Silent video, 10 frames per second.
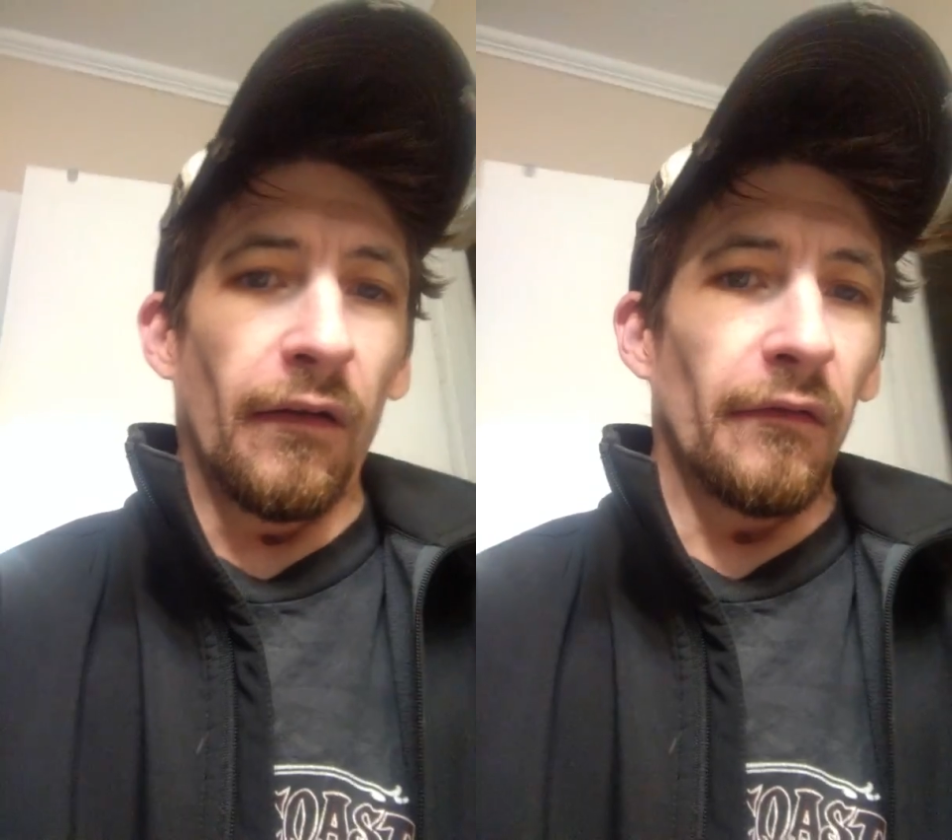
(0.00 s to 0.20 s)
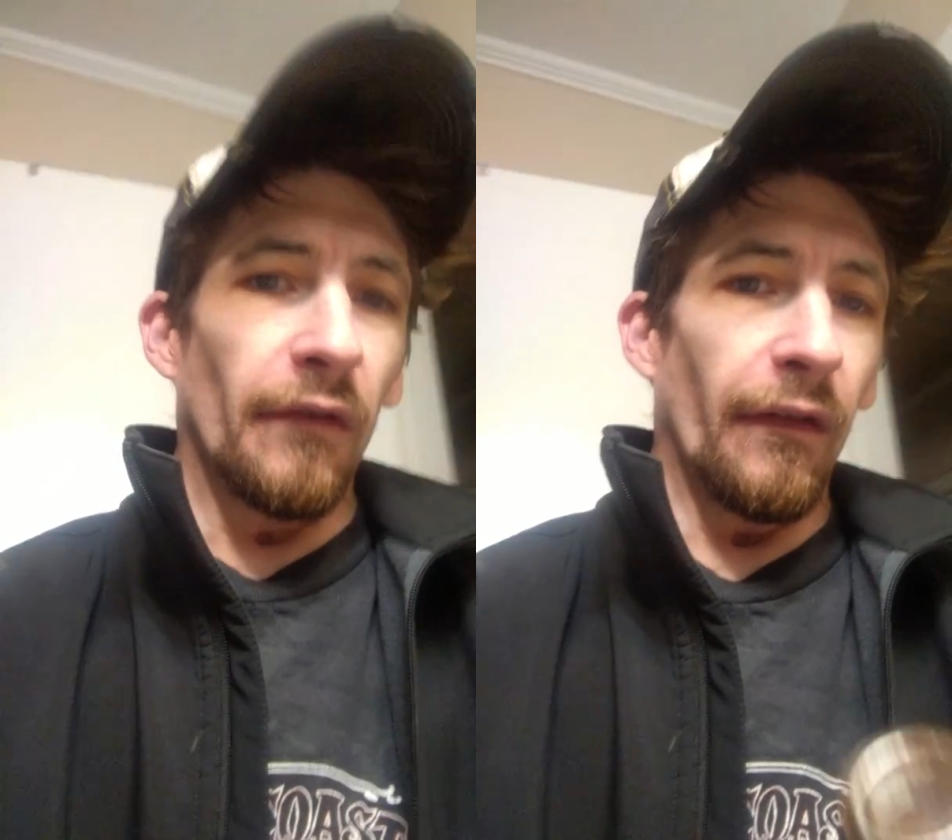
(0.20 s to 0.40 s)

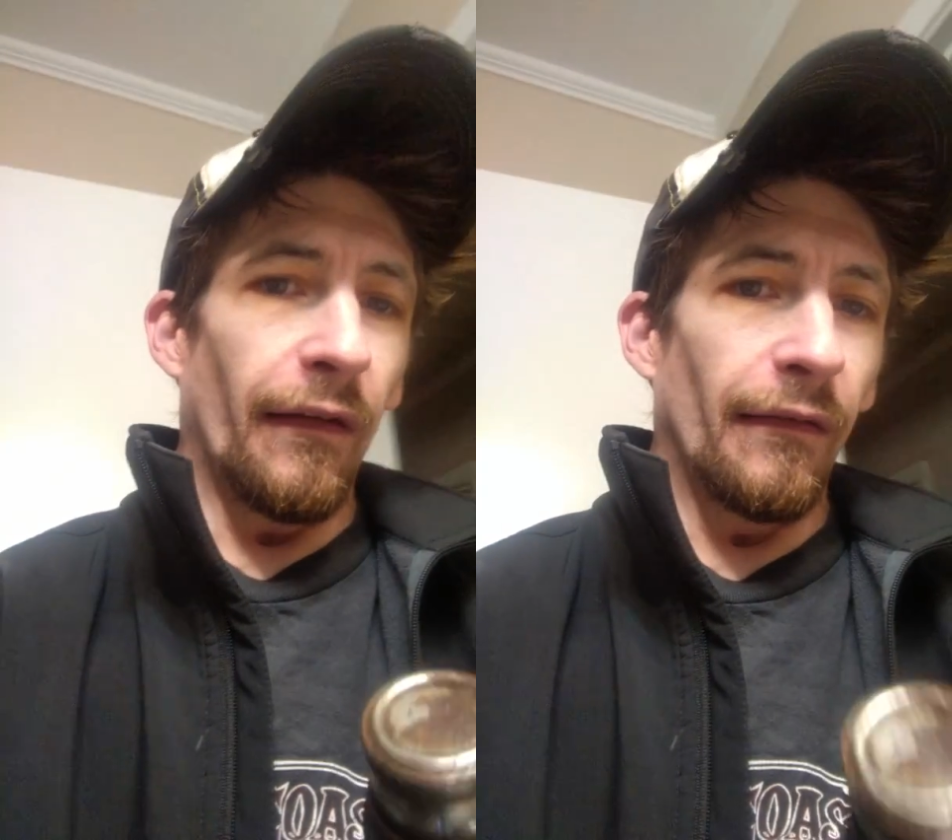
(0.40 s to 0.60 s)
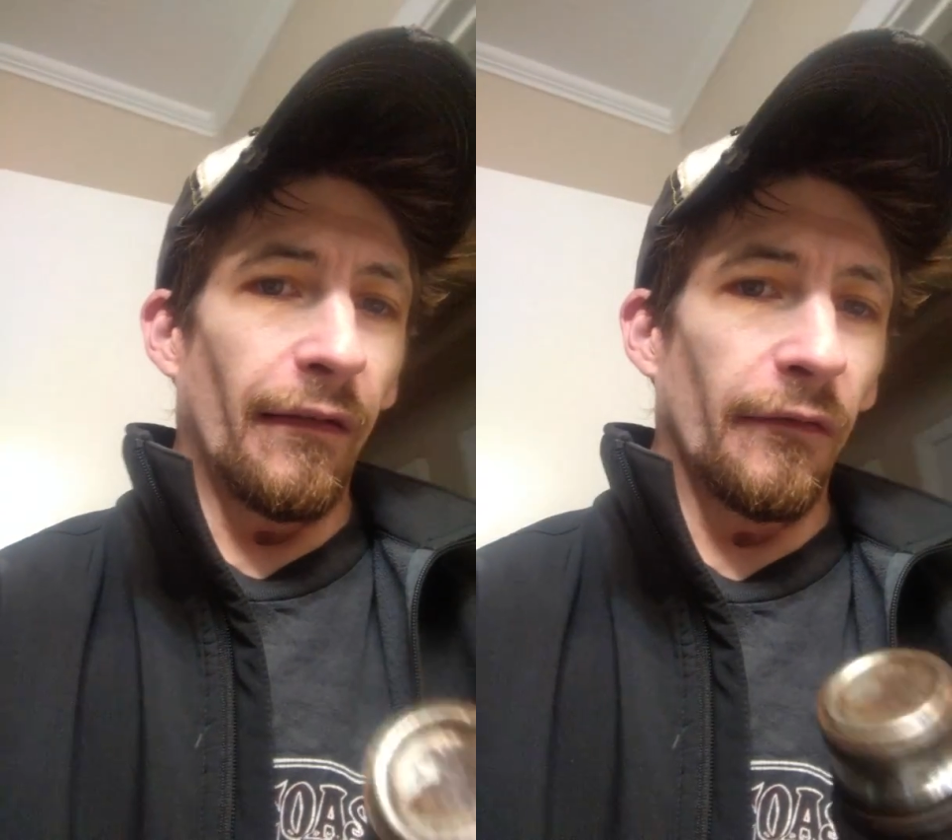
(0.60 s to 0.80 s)
so that
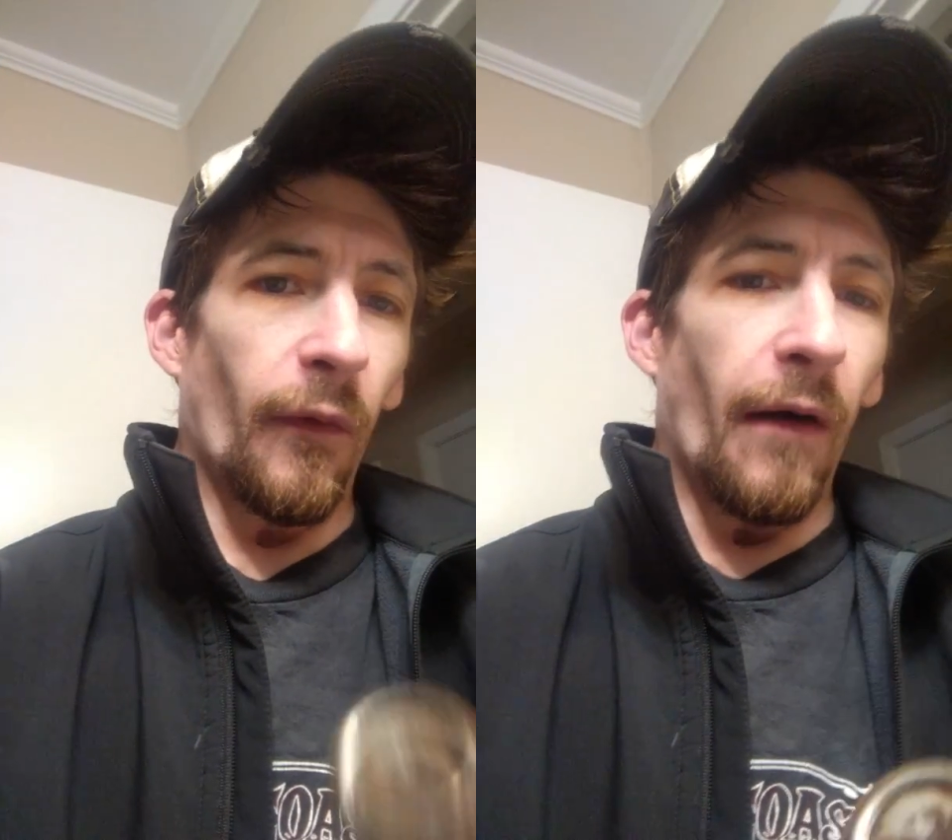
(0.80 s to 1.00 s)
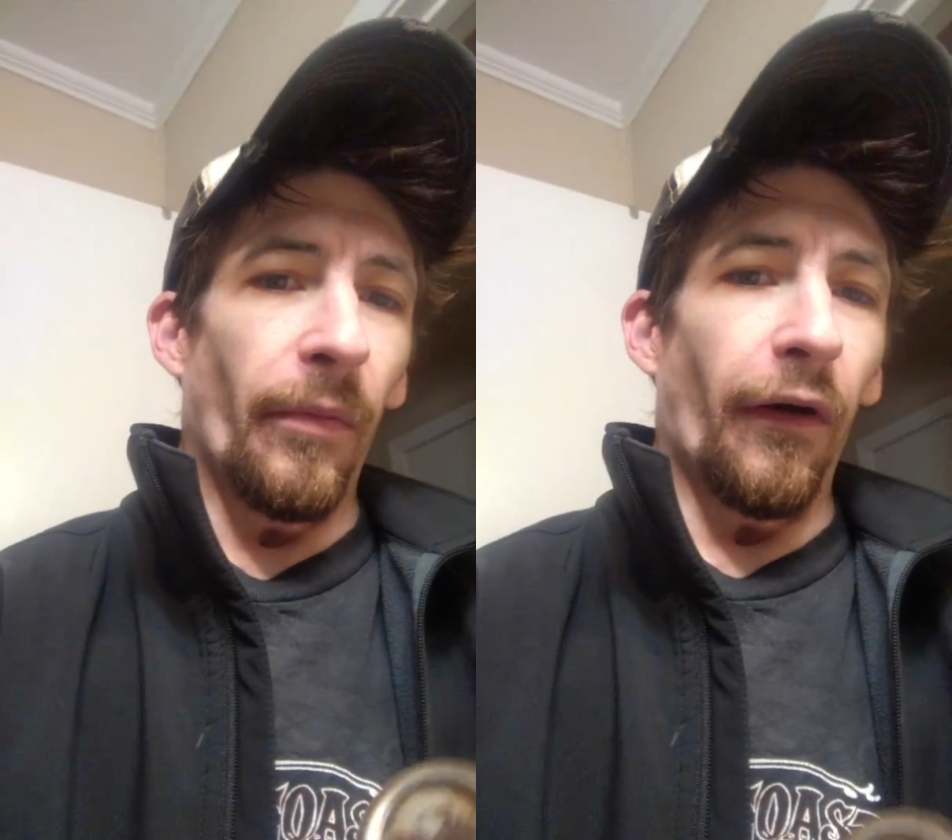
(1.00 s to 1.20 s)
as I
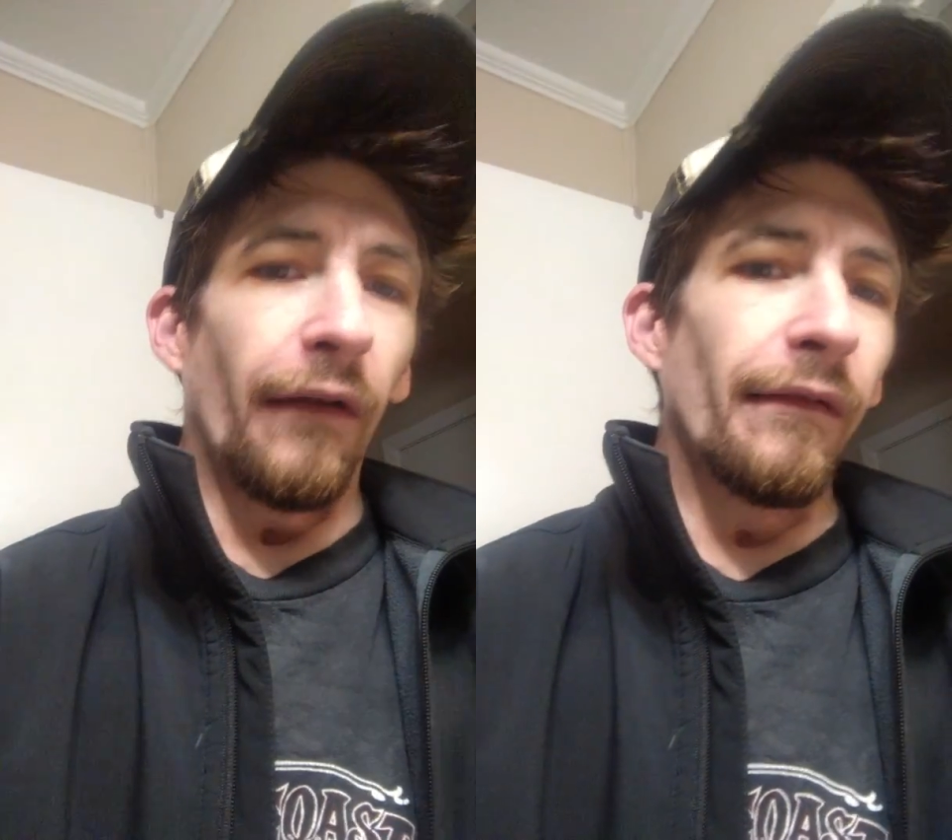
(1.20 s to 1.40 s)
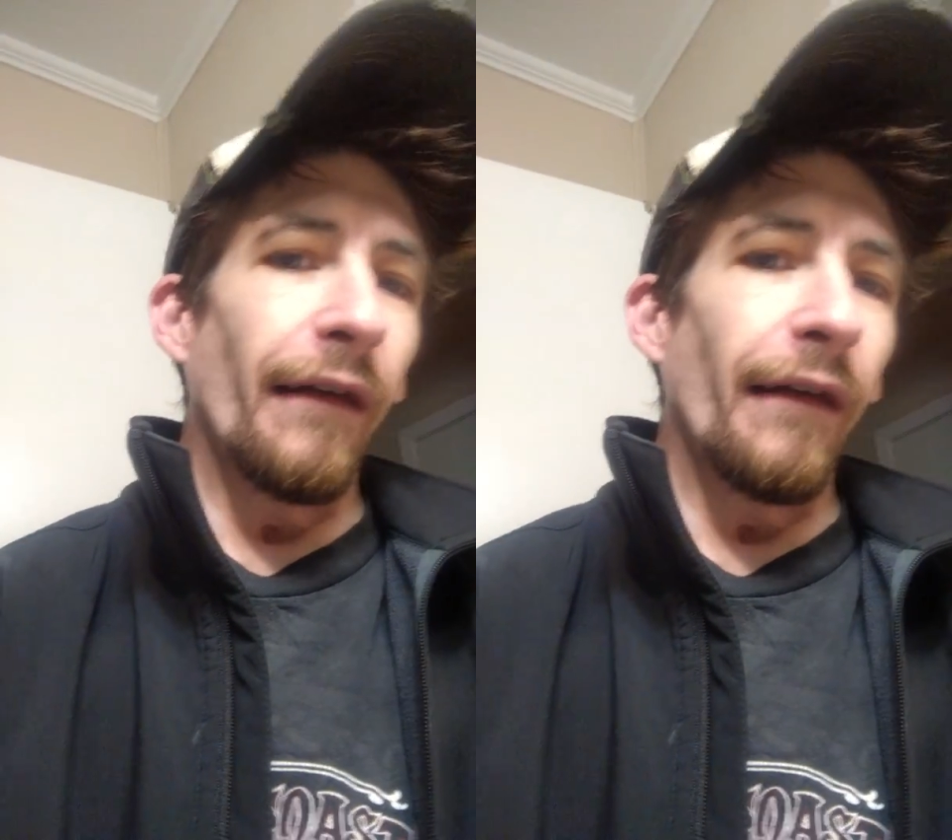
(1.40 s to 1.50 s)
swap parts